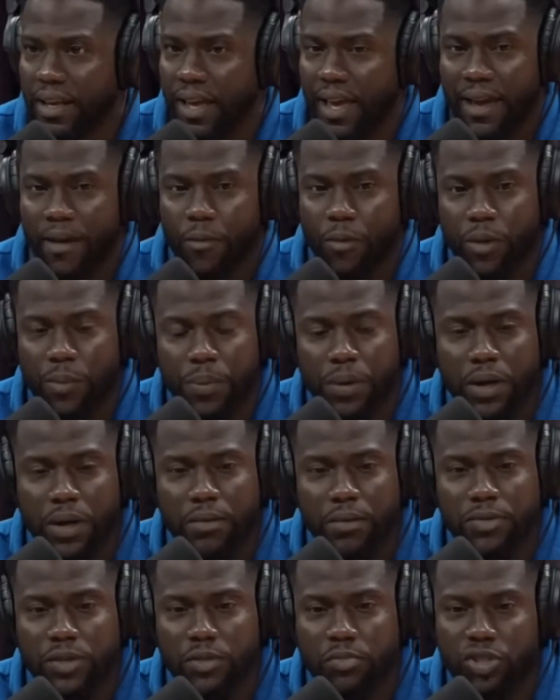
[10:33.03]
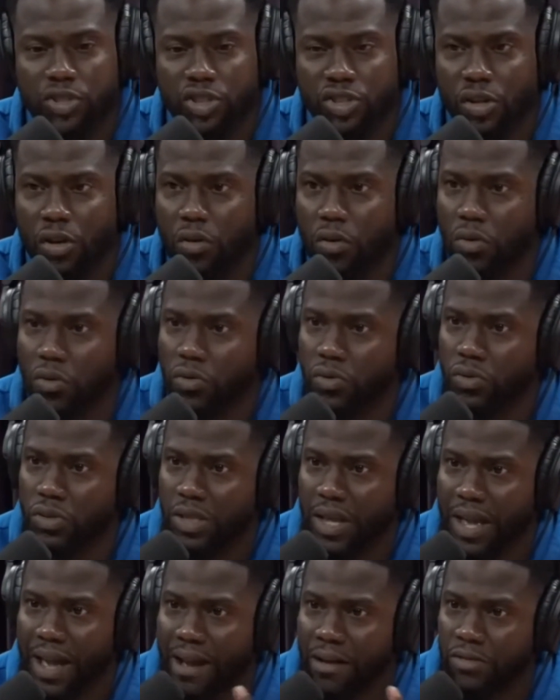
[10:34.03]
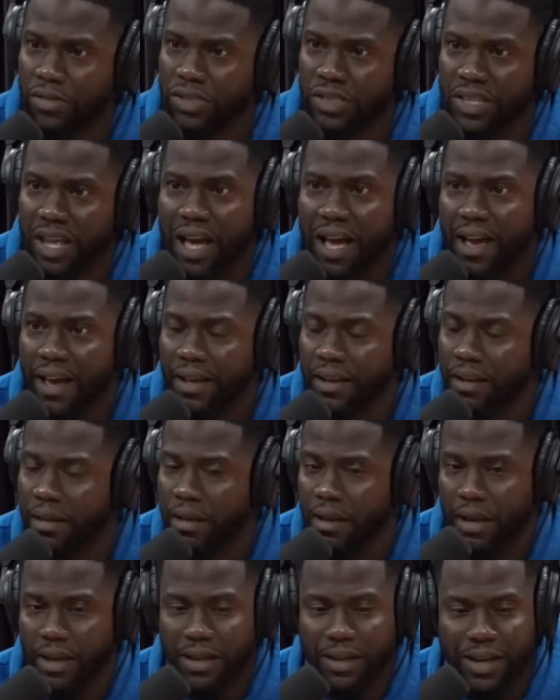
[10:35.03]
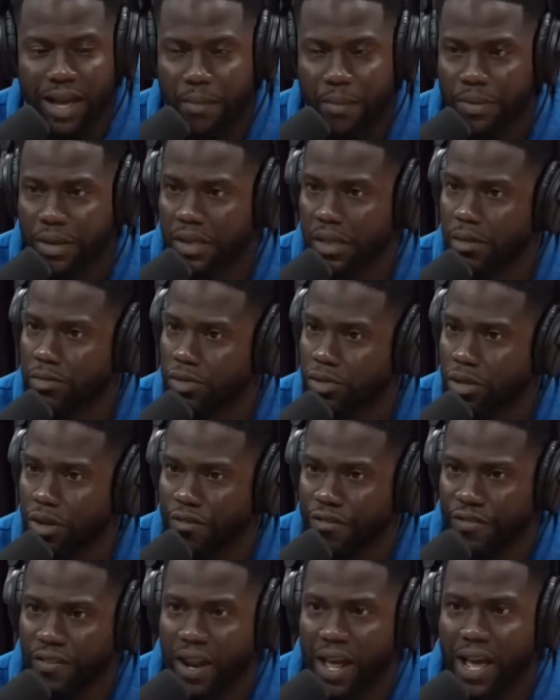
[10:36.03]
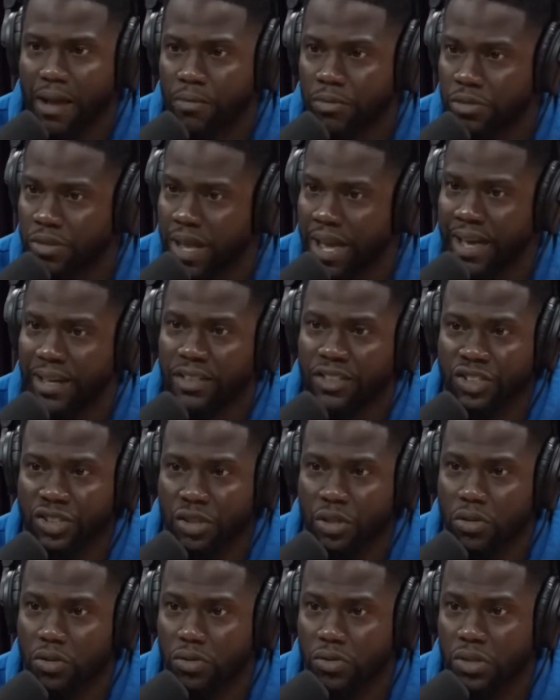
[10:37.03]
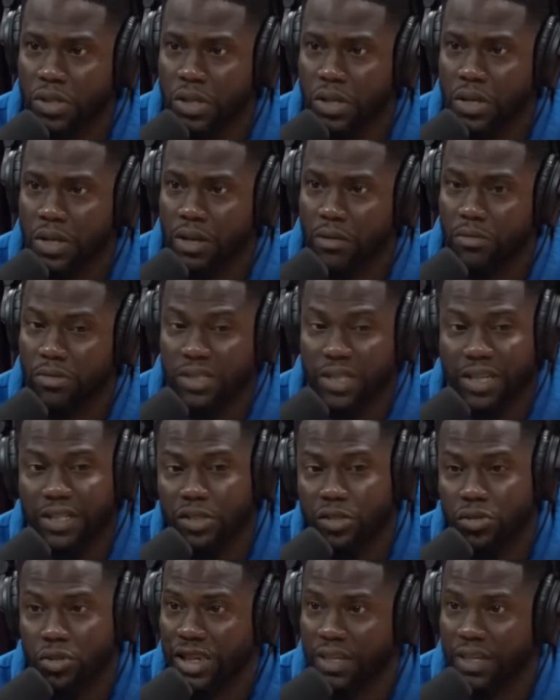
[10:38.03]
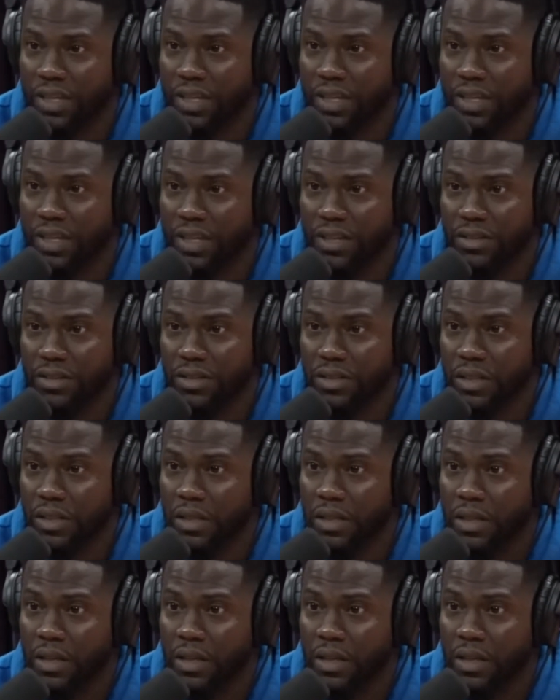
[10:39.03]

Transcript: And we put up some shows outside and the comedy club started flying. We was adding shows. We said, let's do small theaters.